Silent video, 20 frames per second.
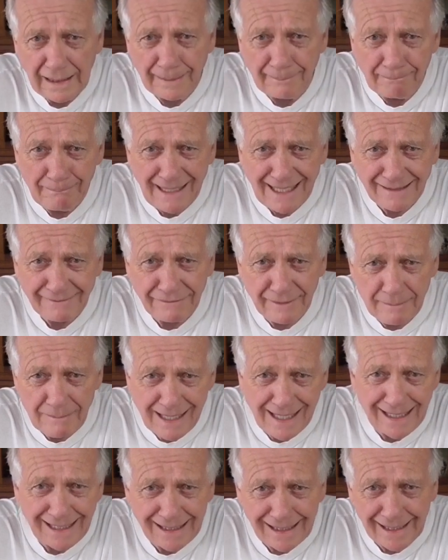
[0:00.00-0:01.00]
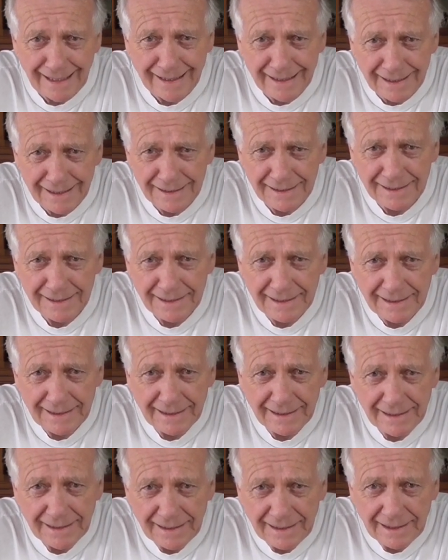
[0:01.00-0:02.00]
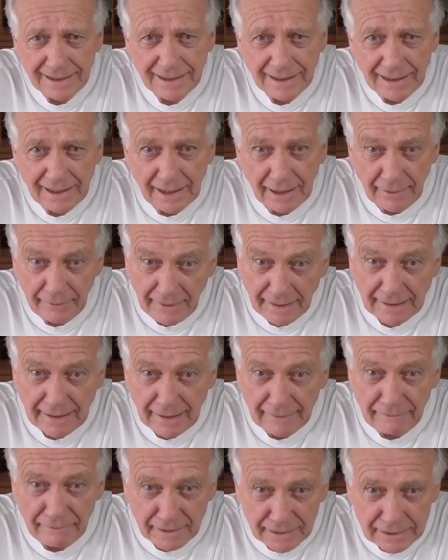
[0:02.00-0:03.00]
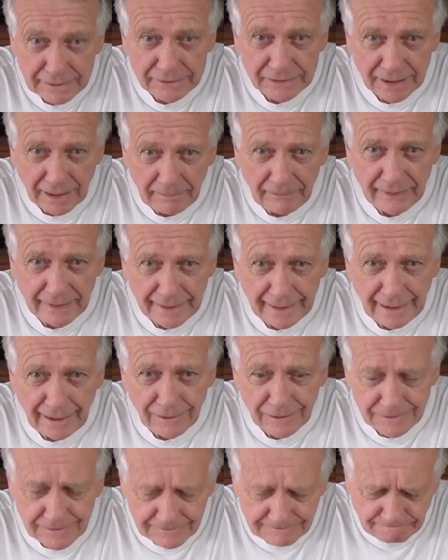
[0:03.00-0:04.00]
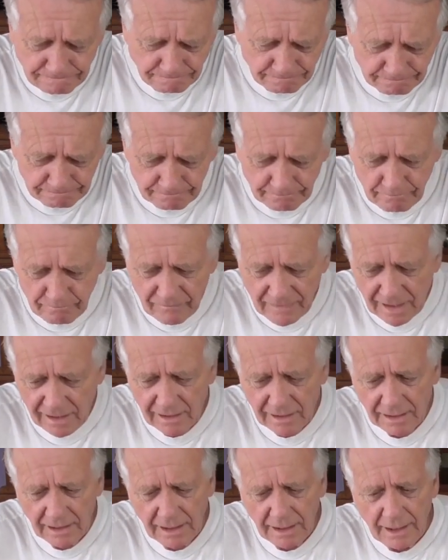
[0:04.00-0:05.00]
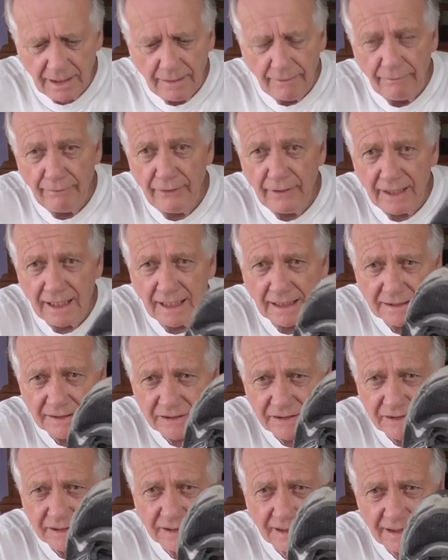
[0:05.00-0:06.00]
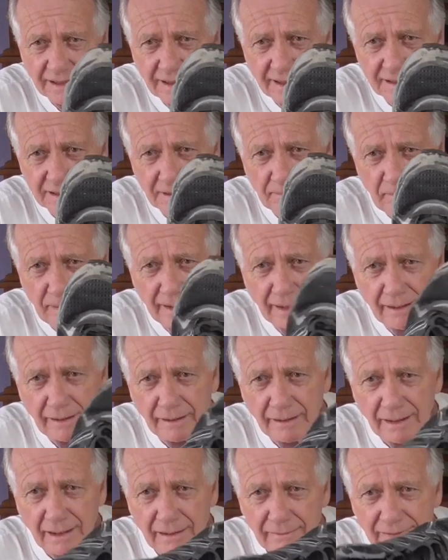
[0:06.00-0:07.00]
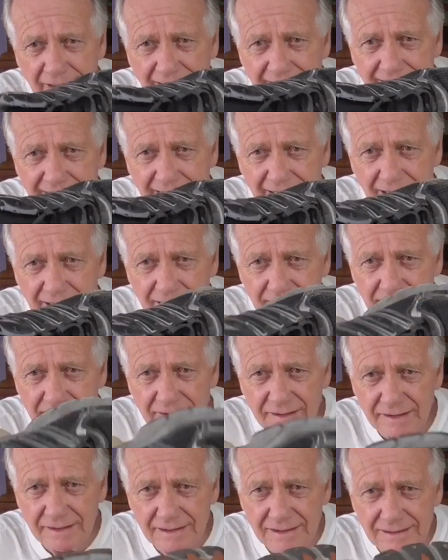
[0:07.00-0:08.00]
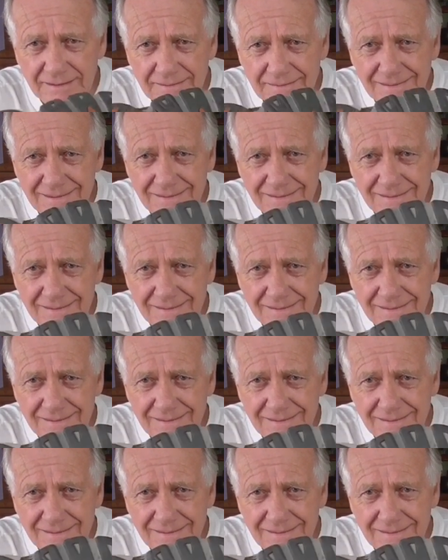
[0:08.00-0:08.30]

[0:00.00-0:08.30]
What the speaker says: I'm back from my hike, and I think I figured something out. This is a pair of Adidas.